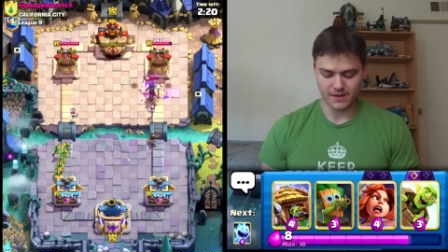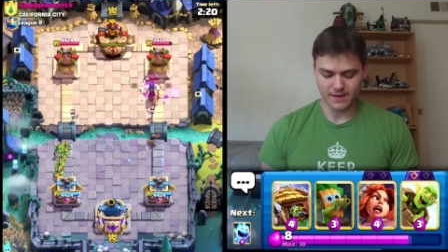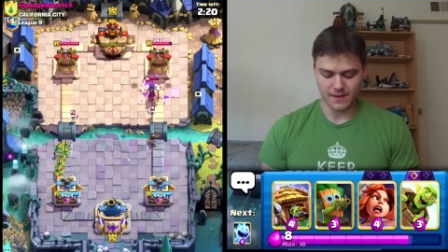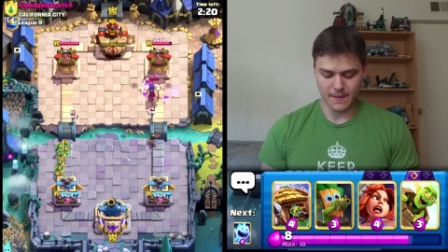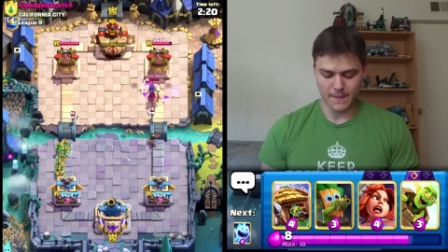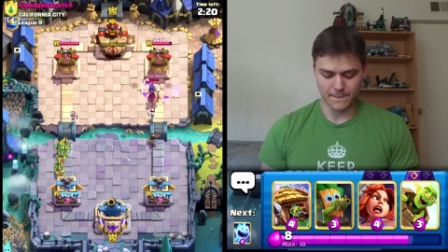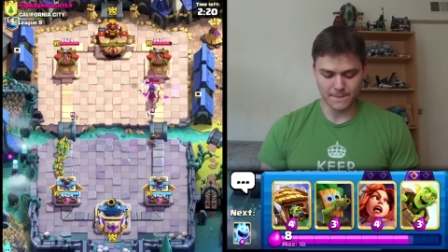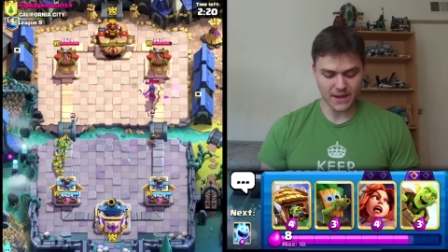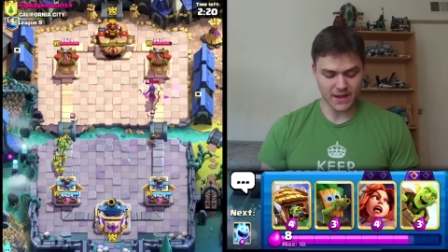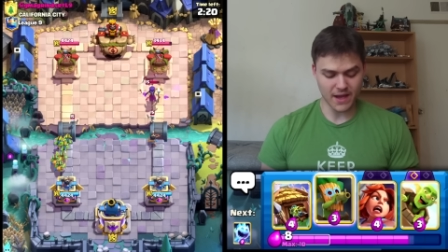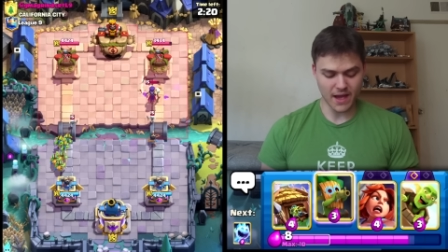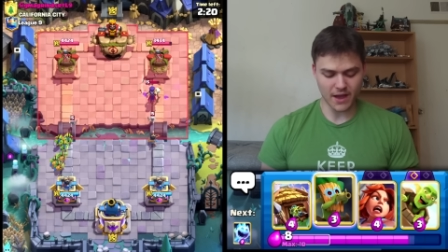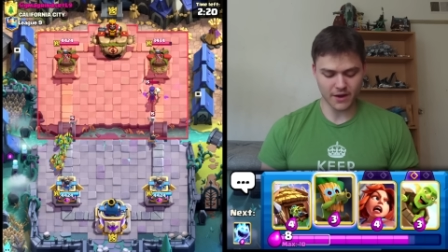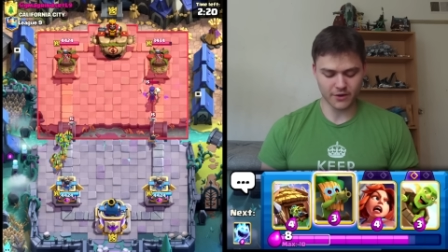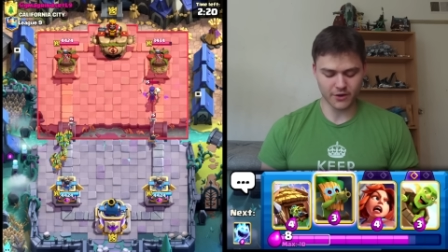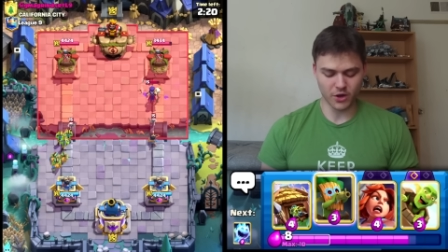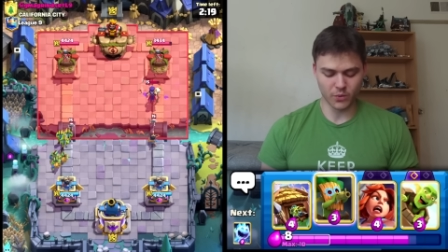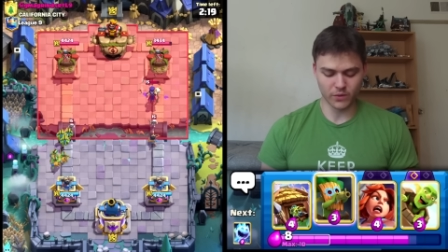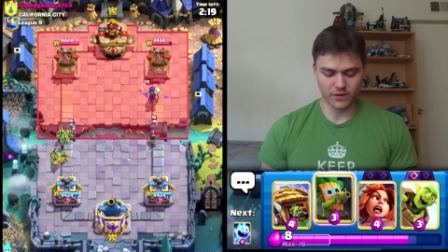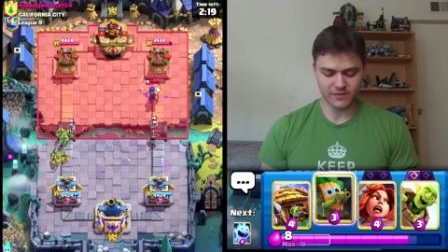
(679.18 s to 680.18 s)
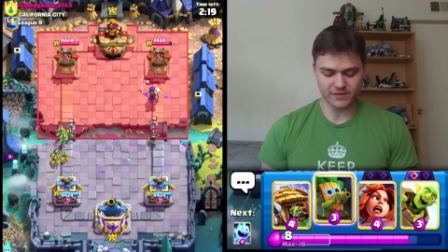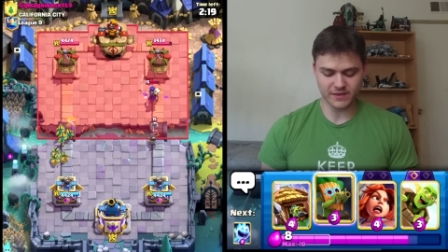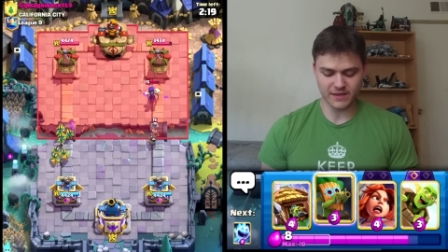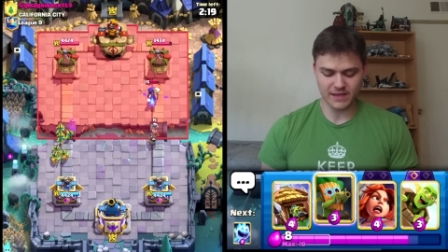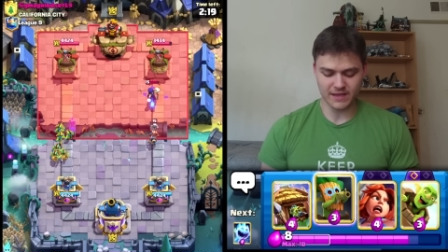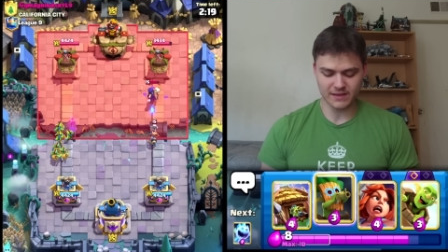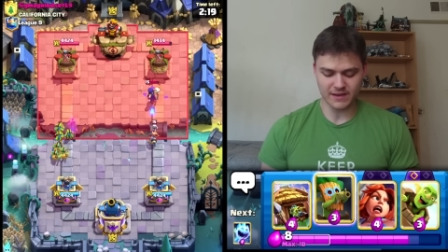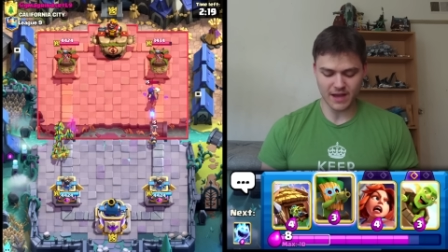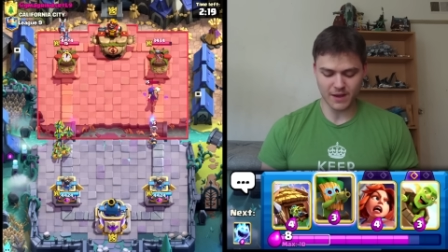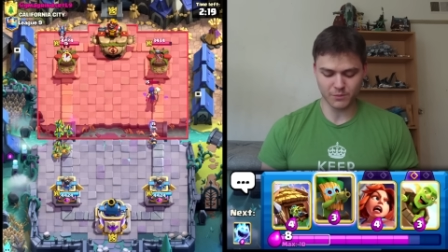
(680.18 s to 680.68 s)
But I don't know, we'll
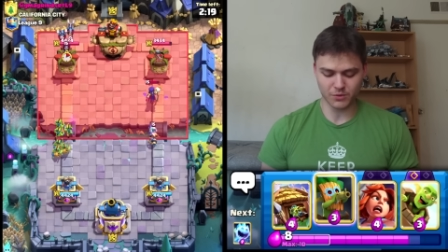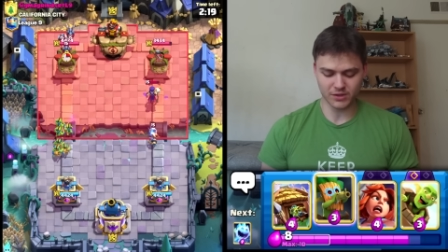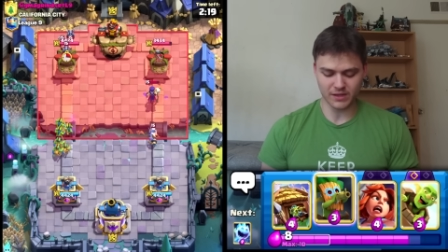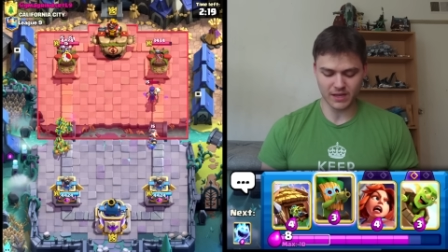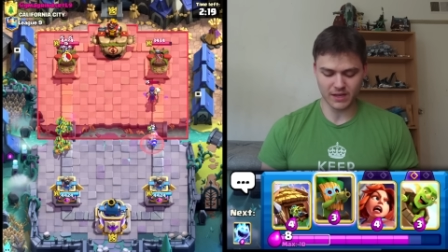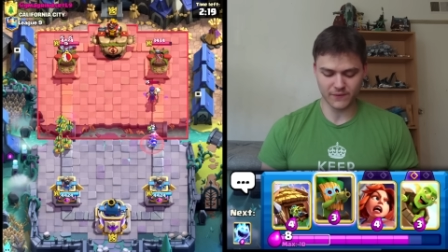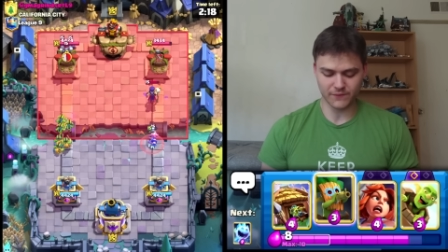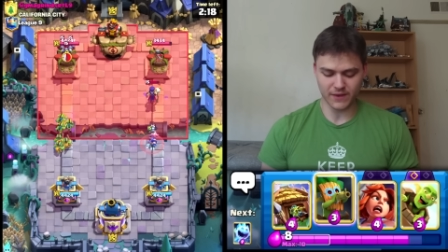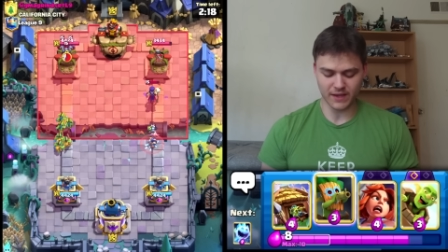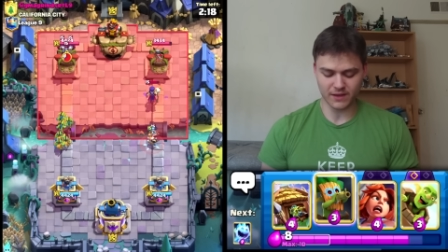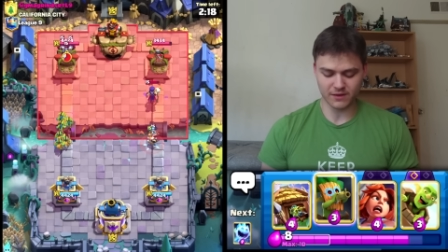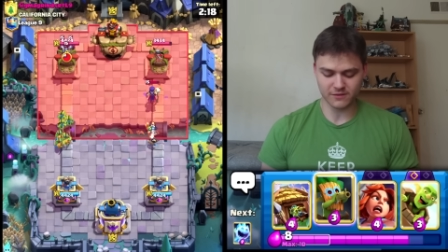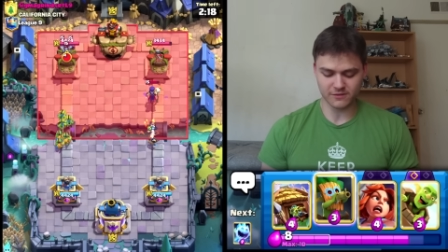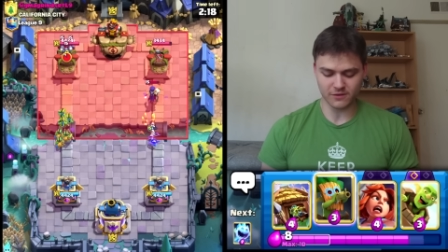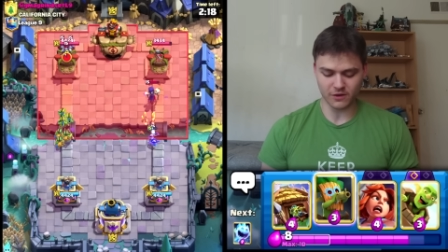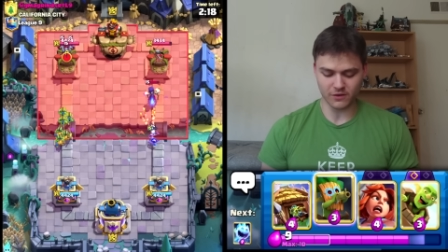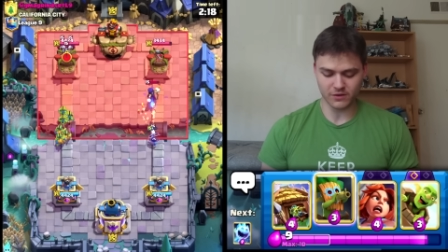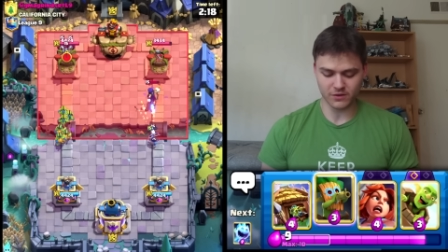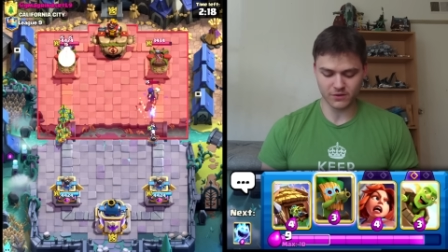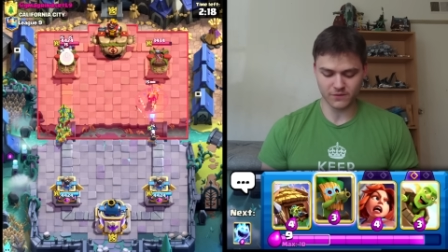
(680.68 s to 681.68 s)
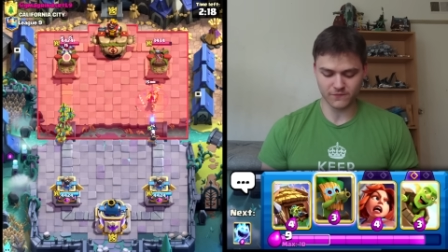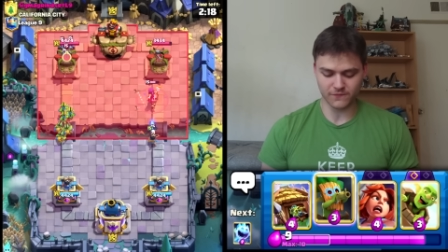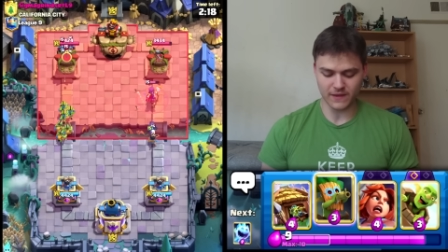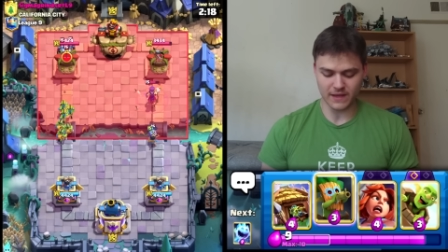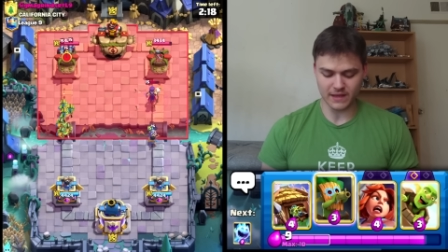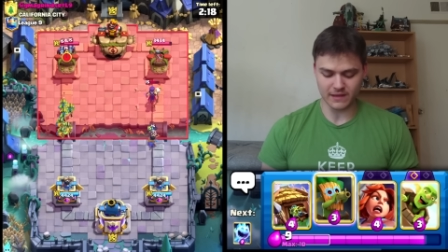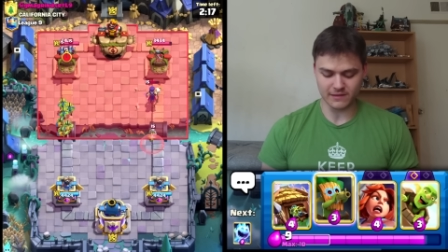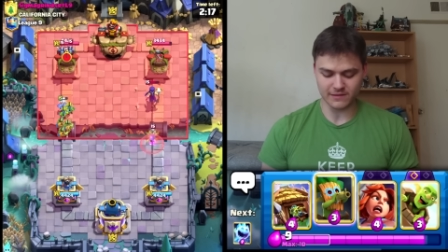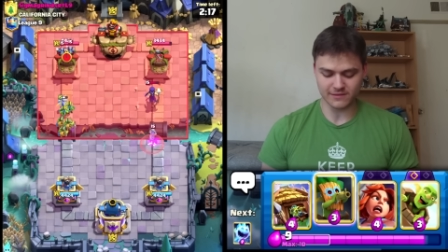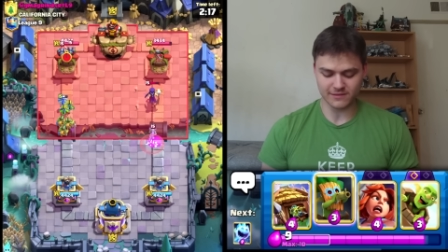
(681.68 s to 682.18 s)
see. Time will tell if it could start to
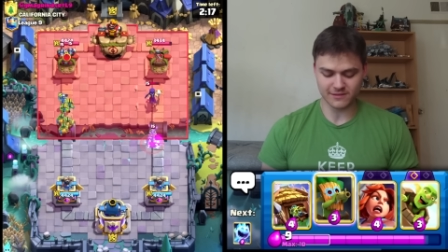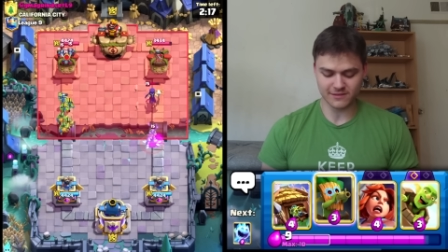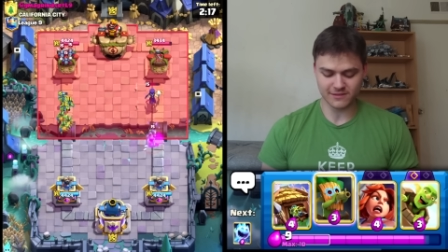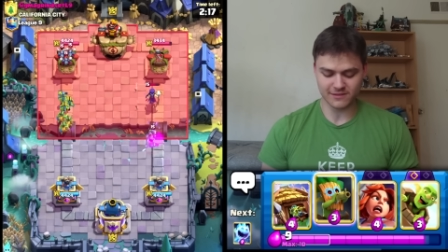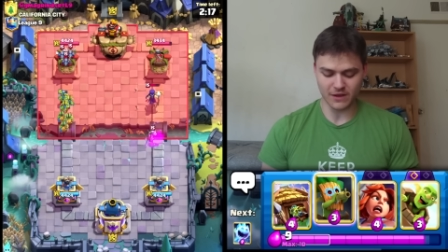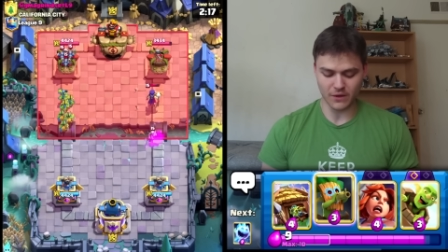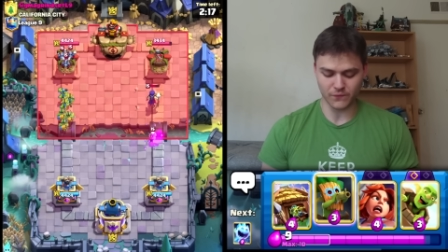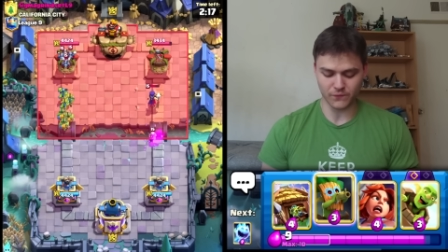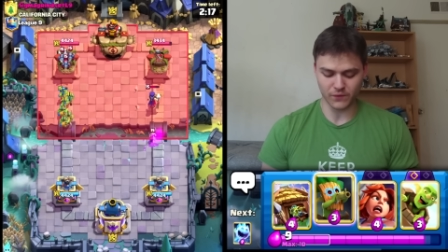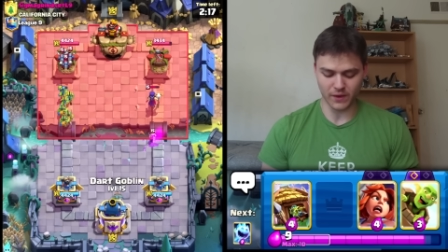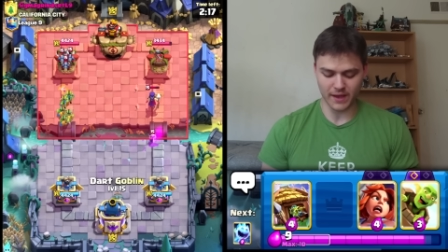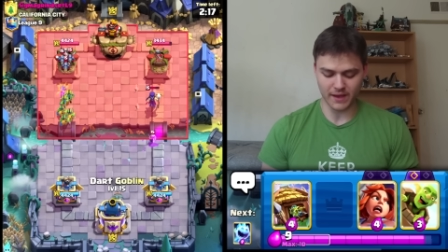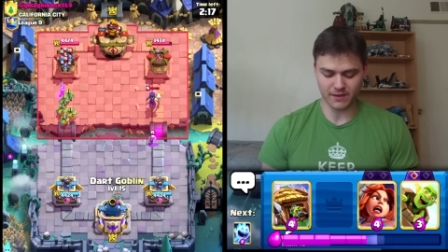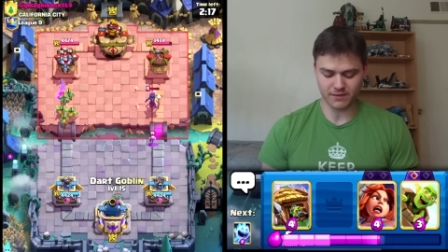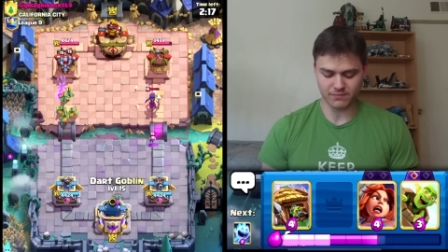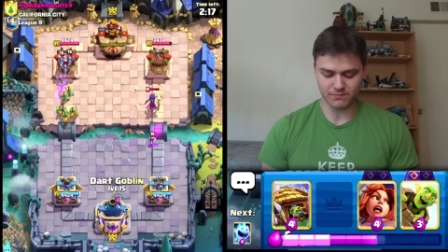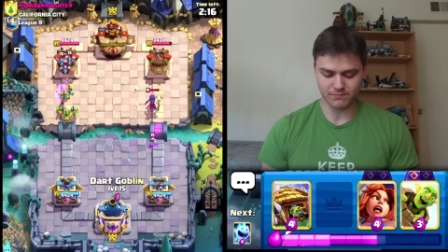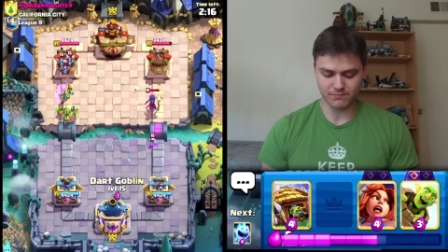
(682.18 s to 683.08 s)
fit in stuff like